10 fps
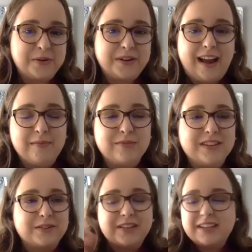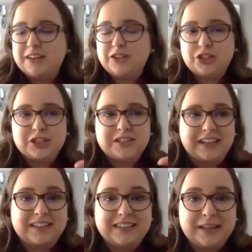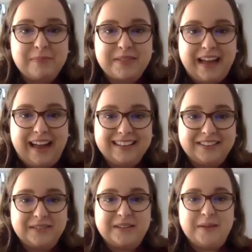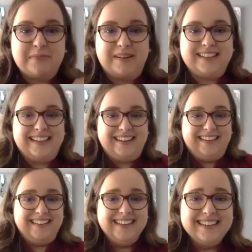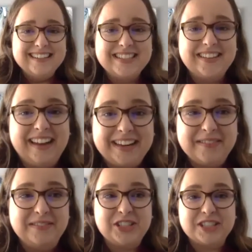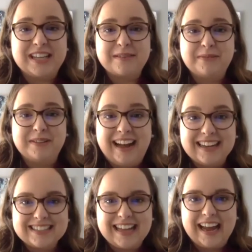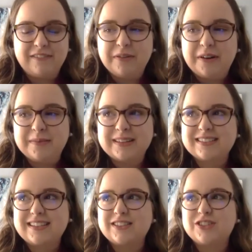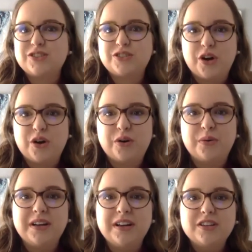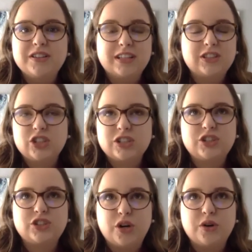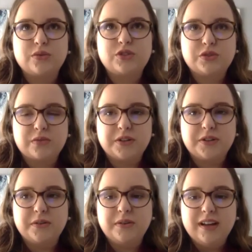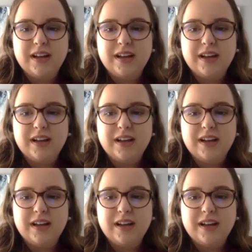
good. I'm literally going to just like clip that little clip right there so I can just like blast that everywhere, because that's just so true.